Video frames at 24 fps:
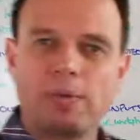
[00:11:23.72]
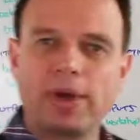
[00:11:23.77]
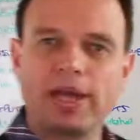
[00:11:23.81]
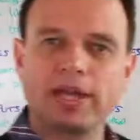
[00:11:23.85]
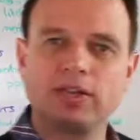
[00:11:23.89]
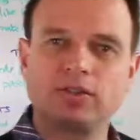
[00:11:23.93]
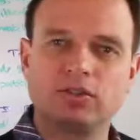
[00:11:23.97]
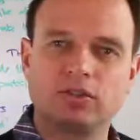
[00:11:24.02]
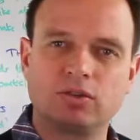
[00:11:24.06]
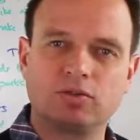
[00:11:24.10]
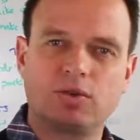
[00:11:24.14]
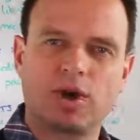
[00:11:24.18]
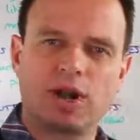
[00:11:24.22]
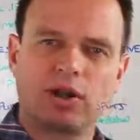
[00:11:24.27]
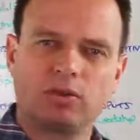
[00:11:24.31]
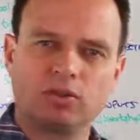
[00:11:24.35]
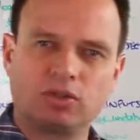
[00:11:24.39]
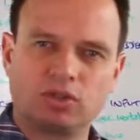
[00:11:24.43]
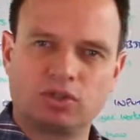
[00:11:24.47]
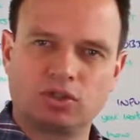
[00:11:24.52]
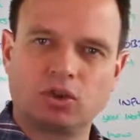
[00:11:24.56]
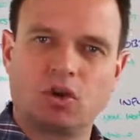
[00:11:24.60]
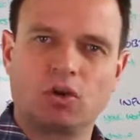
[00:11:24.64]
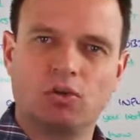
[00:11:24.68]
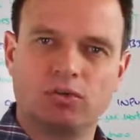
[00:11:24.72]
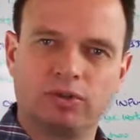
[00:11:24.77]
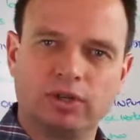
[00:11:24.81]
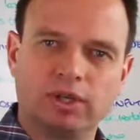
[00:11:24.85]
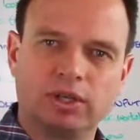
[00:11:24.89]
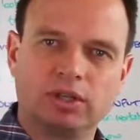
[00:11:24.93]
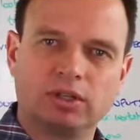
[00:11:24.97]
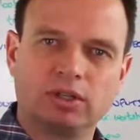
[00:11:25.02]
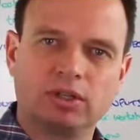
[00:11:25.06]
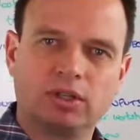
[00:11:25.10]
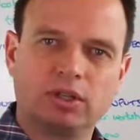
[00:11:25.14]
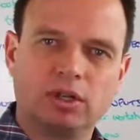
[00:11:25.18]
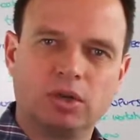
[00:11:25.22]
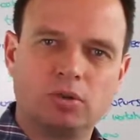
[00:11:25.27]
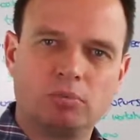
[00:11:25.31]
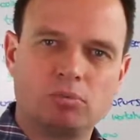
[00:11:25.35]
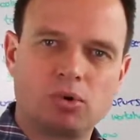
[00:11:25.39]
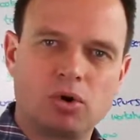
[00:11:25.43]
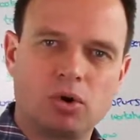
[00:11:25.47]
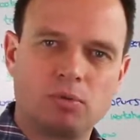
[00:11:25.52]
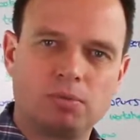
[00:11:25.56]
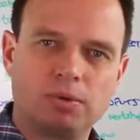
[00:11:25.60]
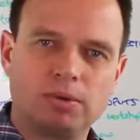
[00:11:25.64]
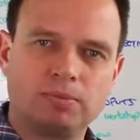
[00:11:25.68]
based around solving
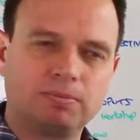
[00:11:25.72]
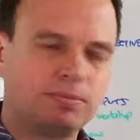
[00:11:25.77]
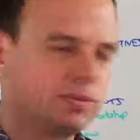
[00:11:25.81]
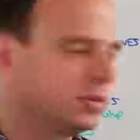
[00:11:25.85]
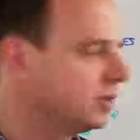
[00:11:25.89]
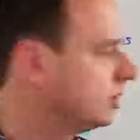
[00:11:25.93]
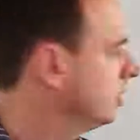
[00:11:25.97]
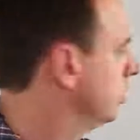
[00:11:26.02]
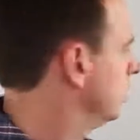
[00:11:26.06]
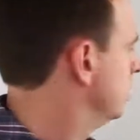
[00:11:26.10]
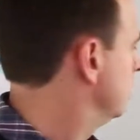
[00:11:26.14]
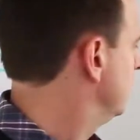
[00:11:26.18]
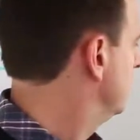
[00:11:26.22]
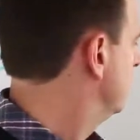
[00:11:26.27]
problems.